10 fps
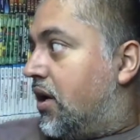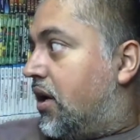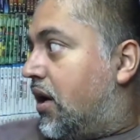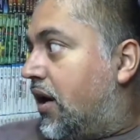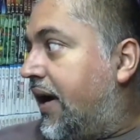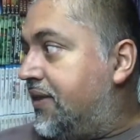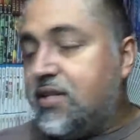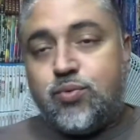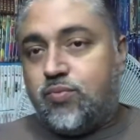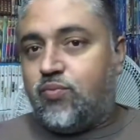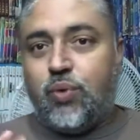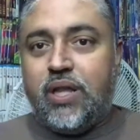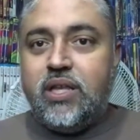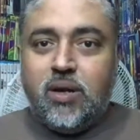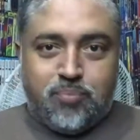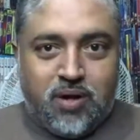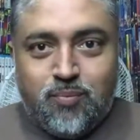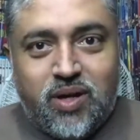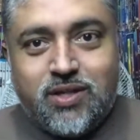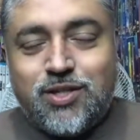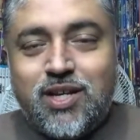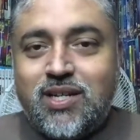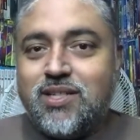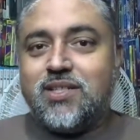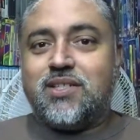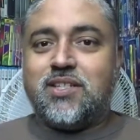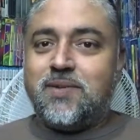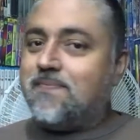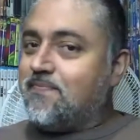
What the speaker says: And these really abrupt weather changes